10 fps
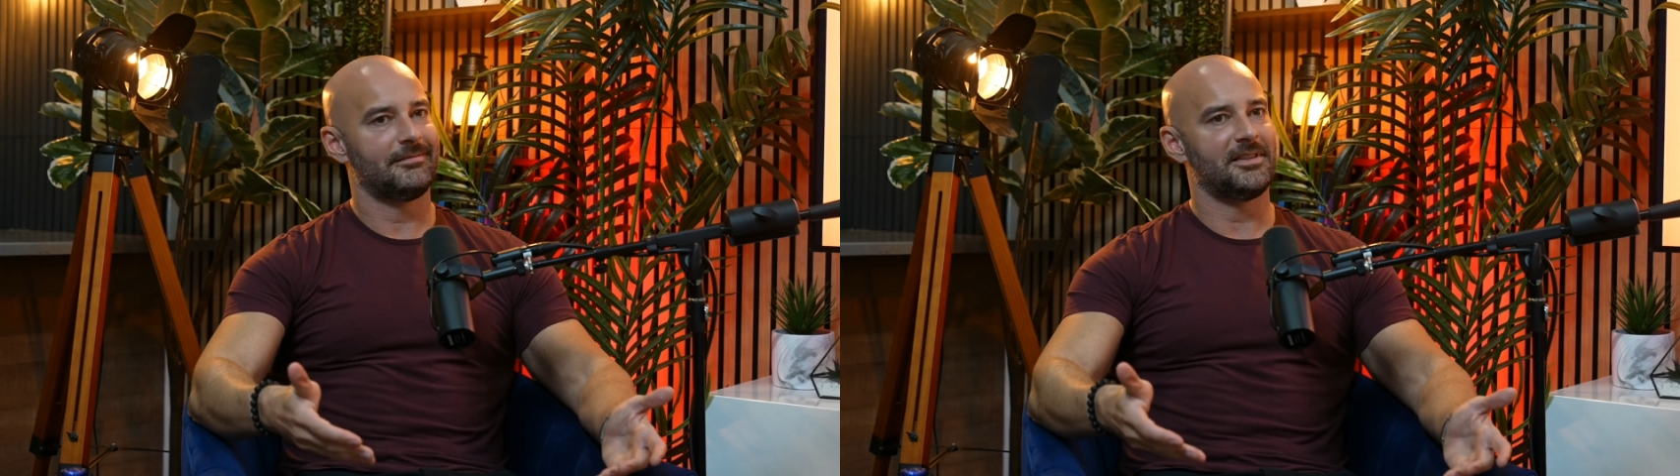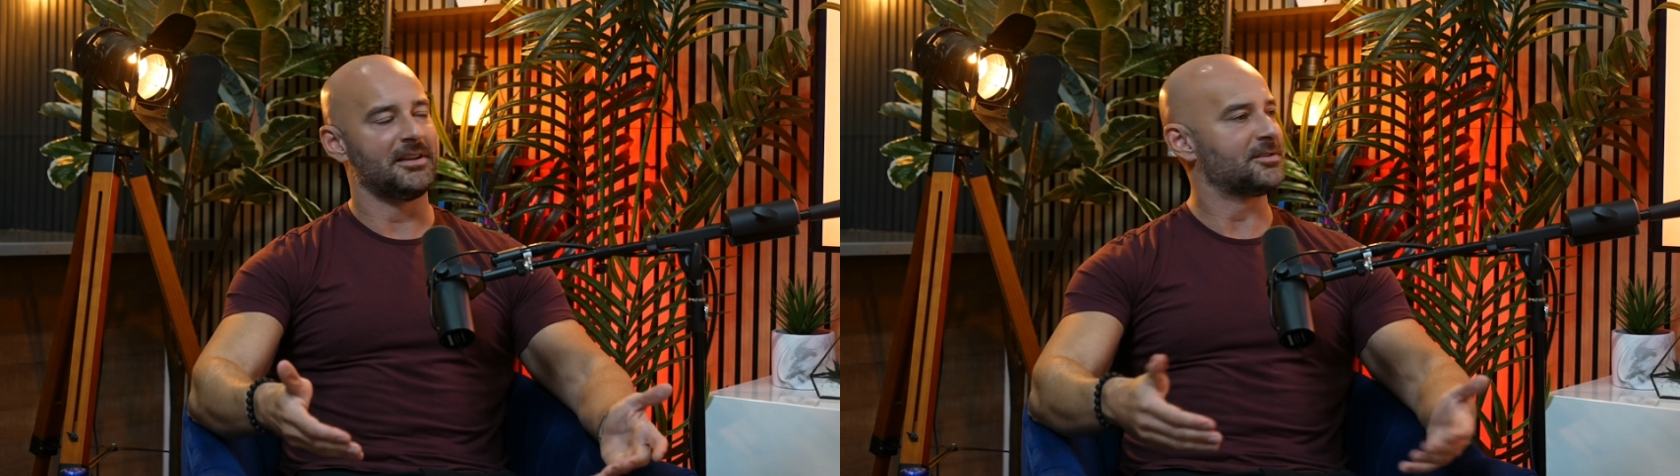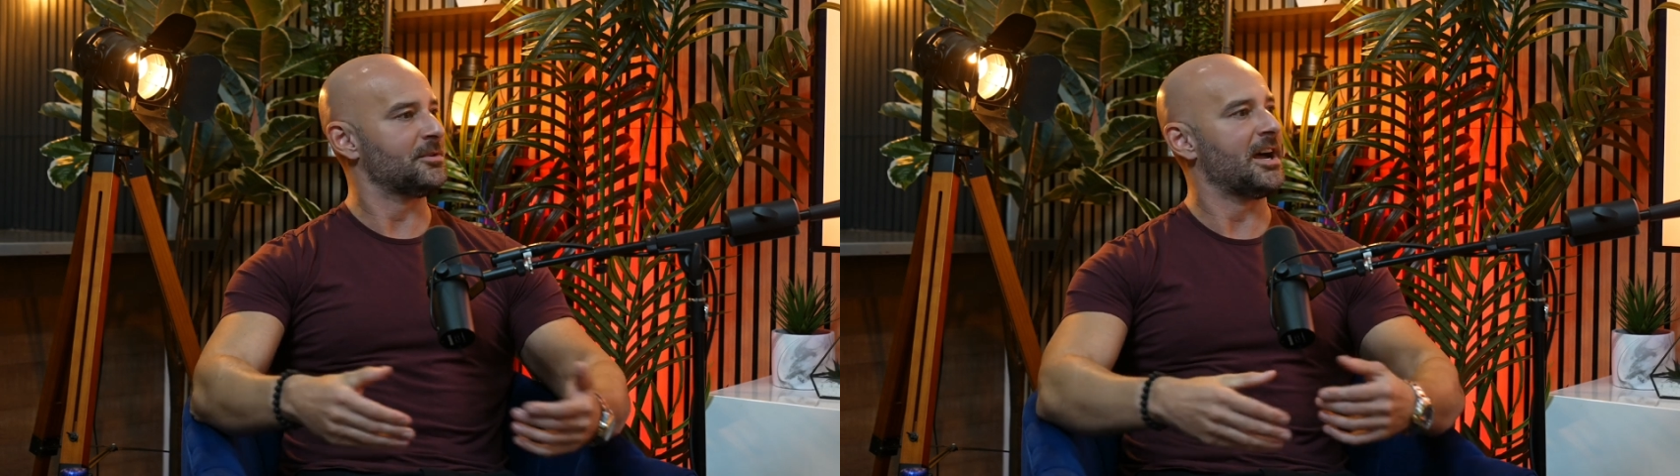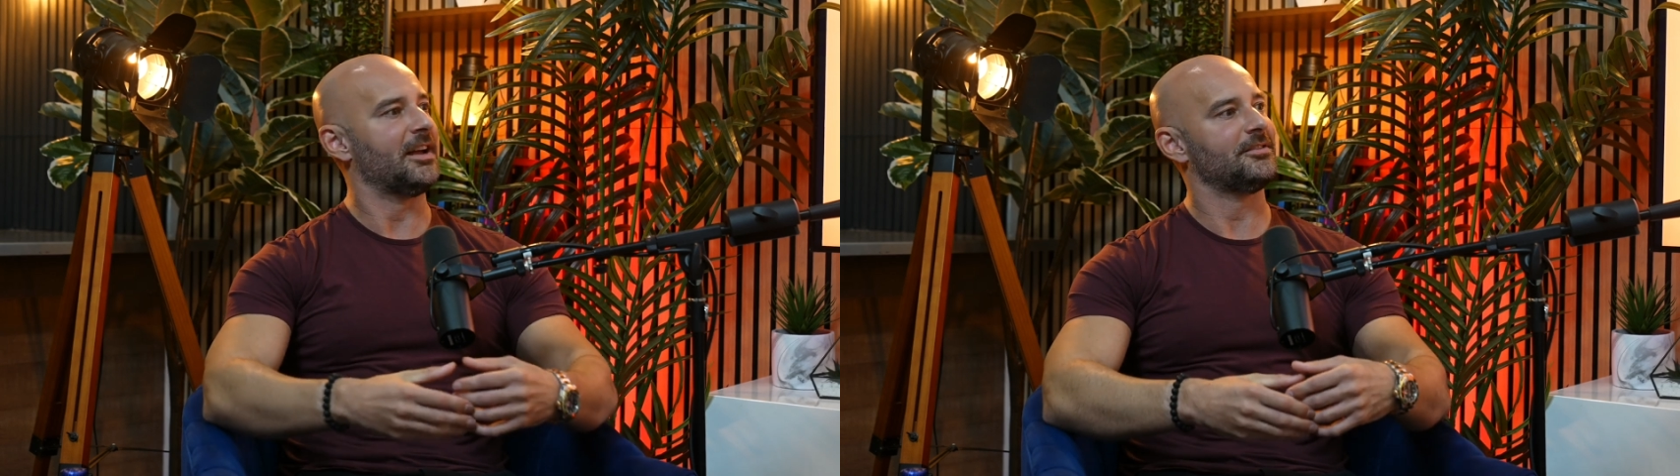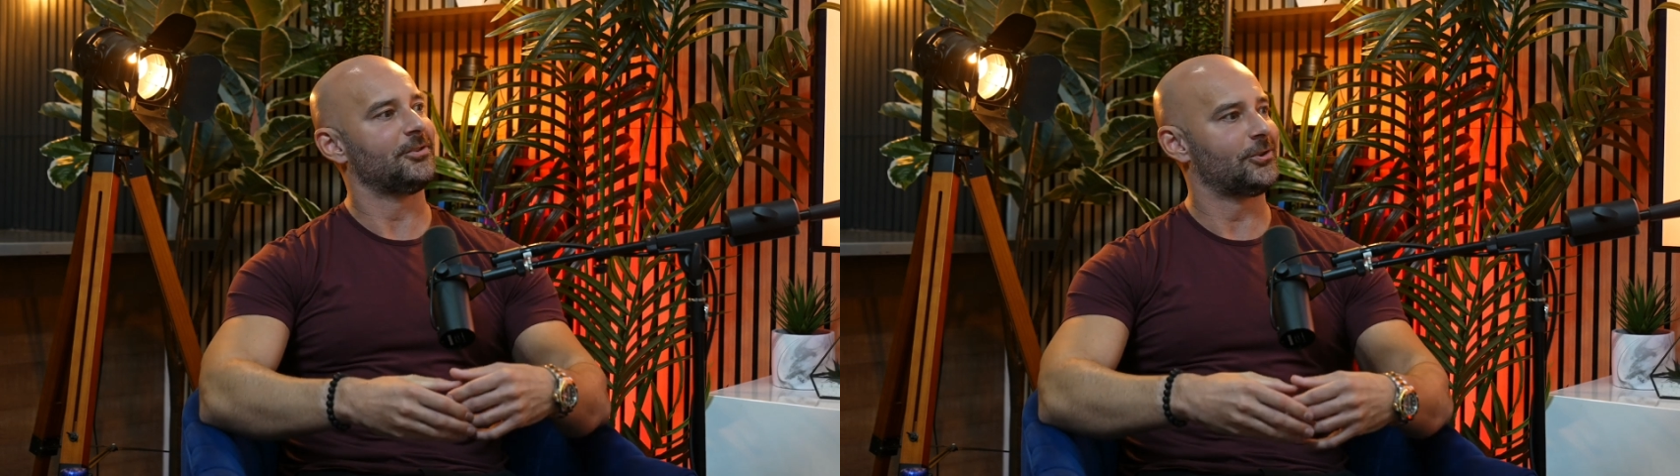things are
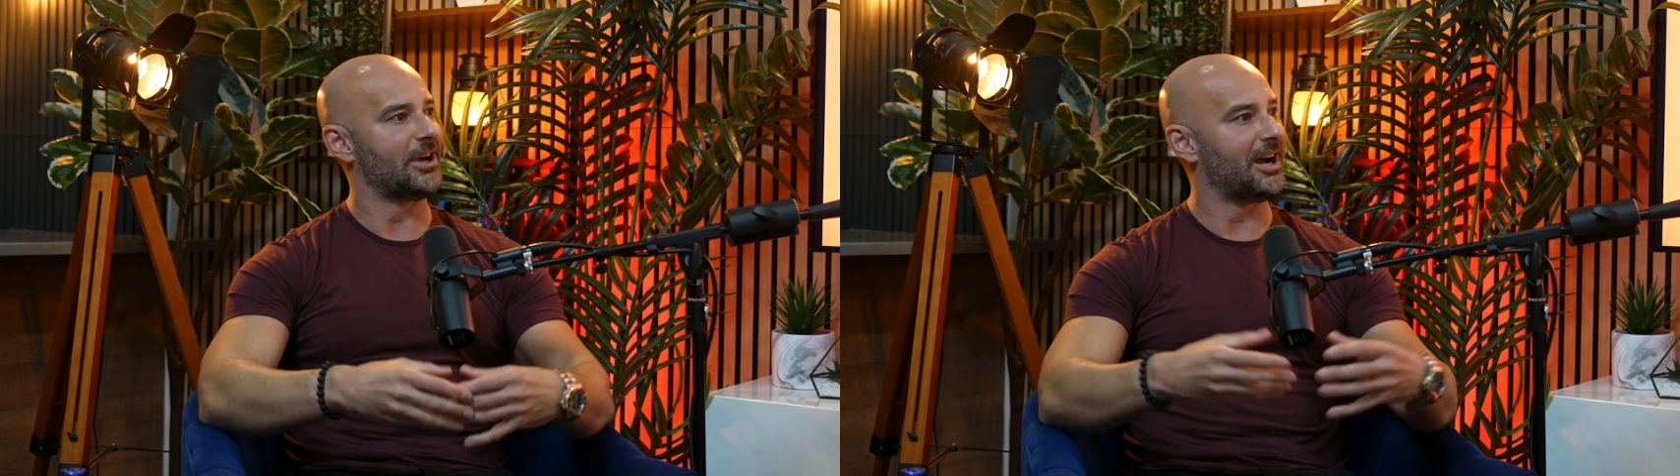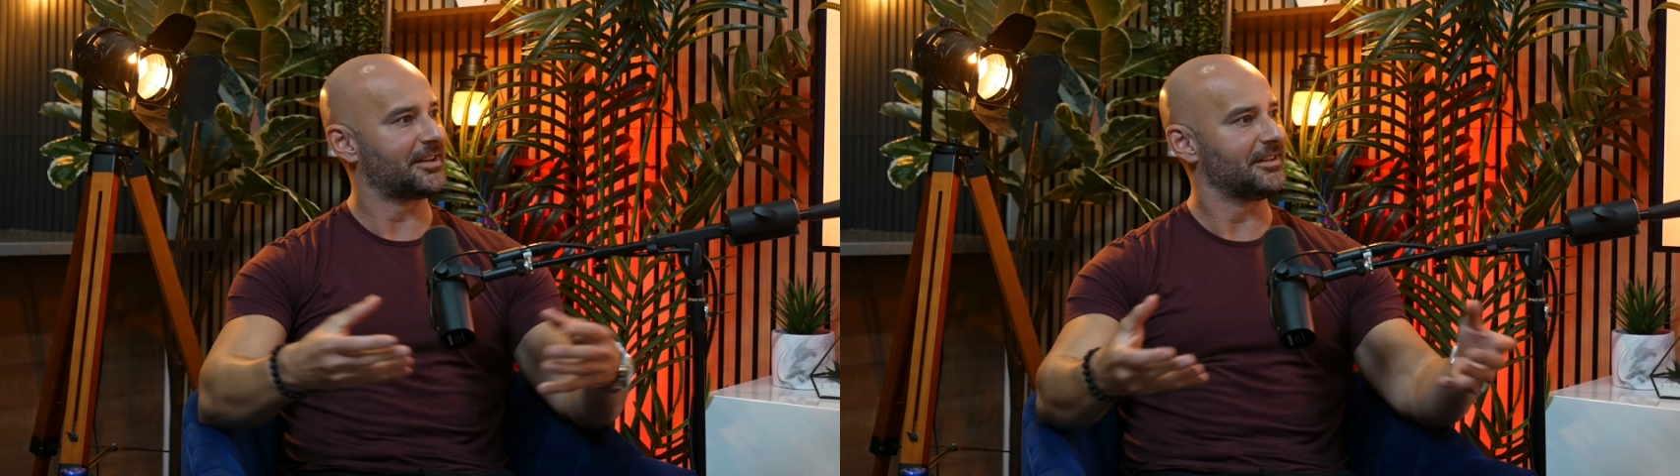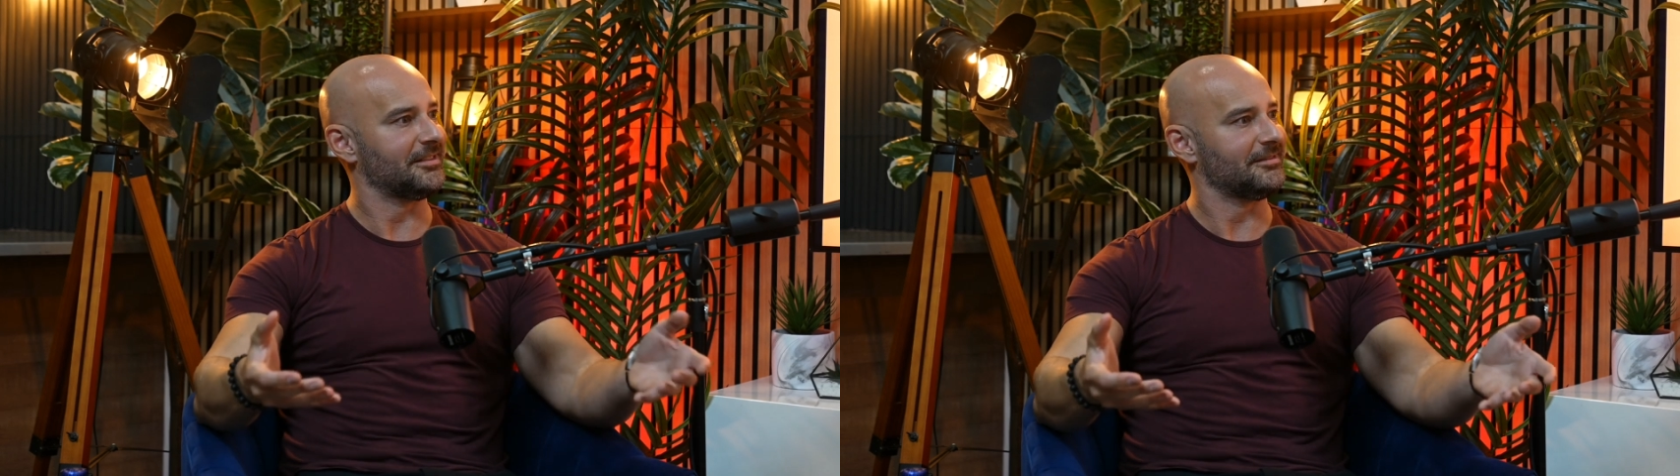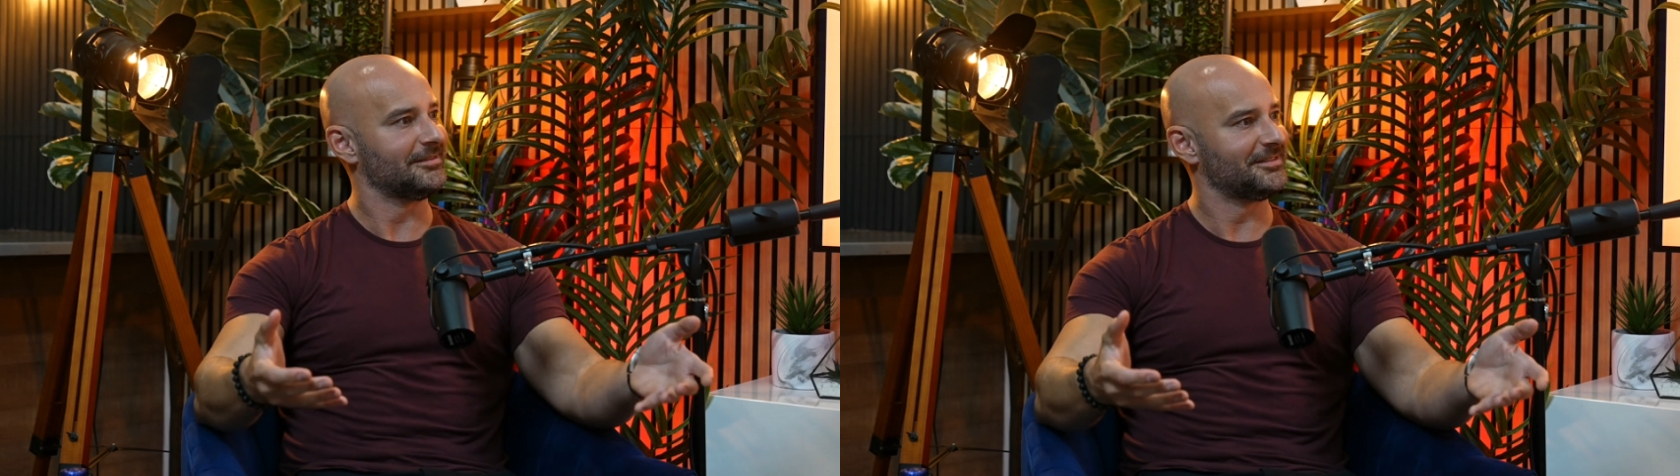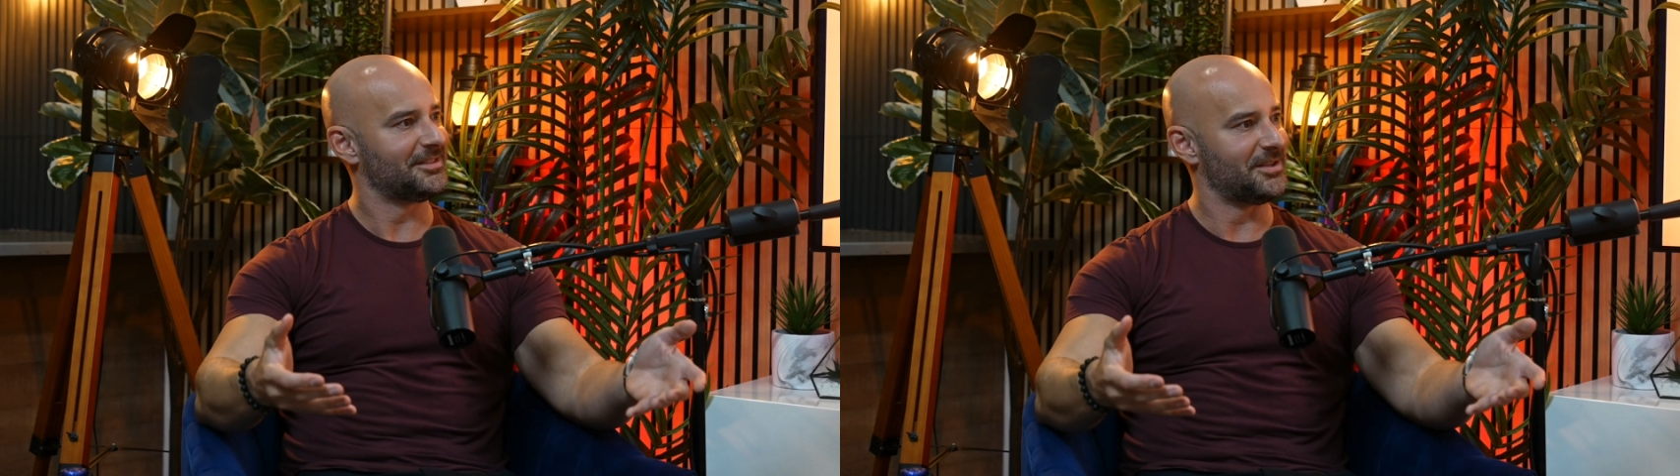not shocking
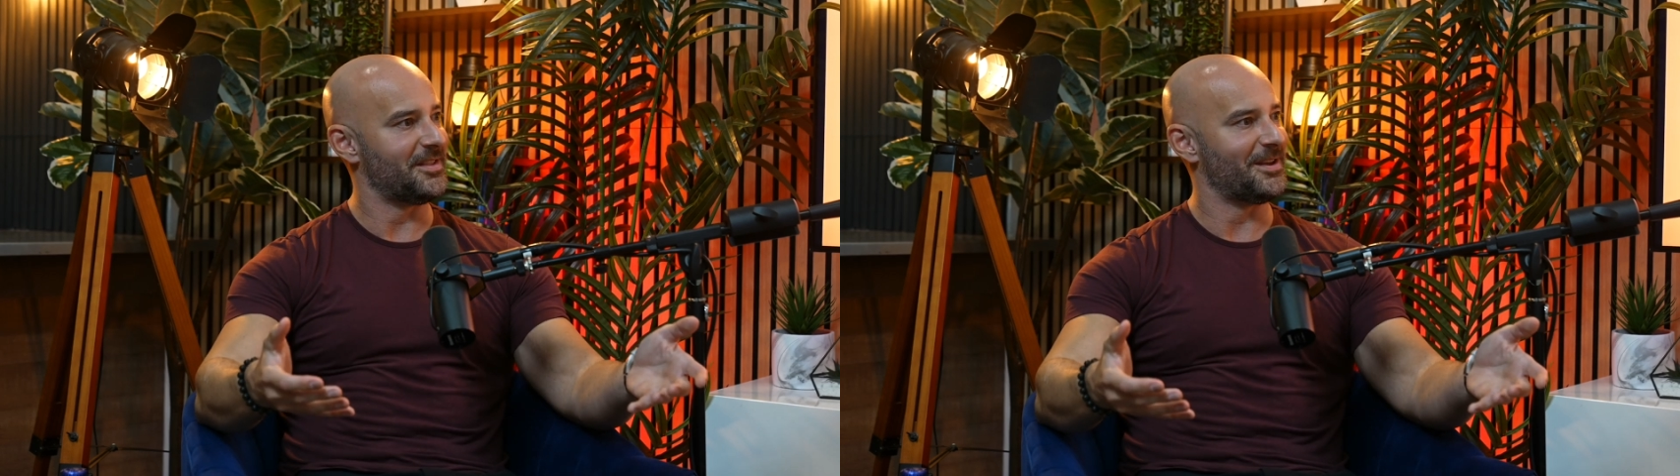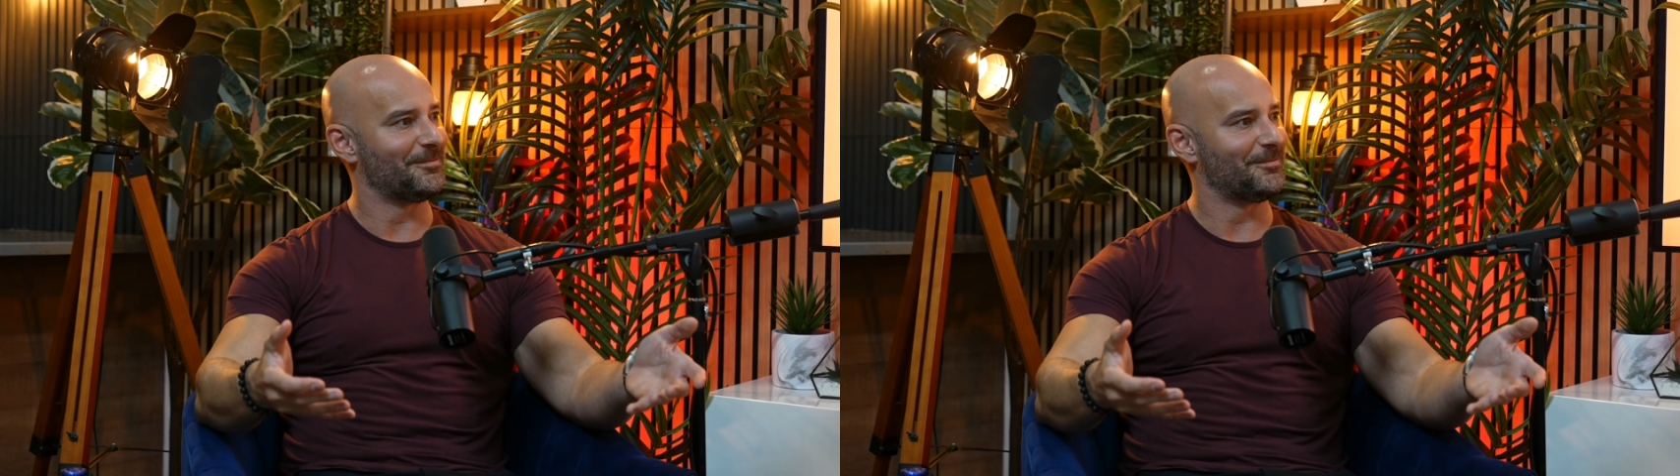to them.